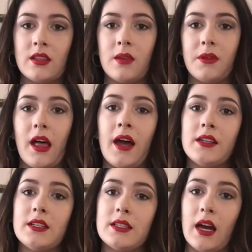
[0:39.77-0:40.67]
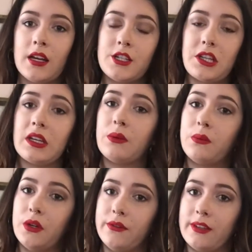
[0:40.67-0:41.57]
the plaid is actually
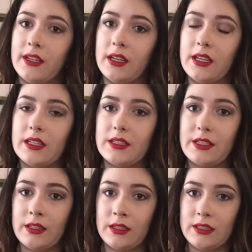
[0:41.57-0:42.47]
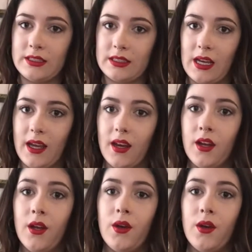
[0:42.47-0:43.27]
woven into the design,